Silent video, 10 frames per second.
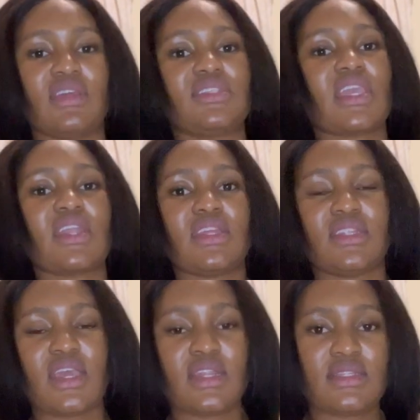Take it a
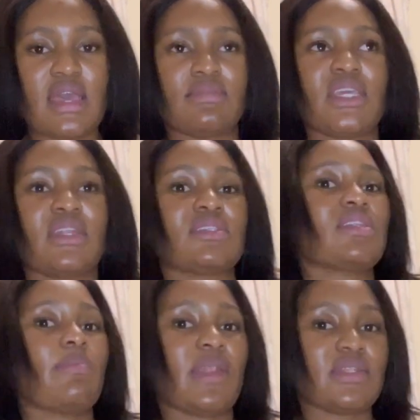day at a time, take it a
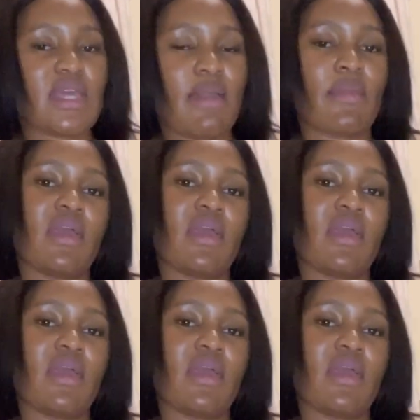step at a time.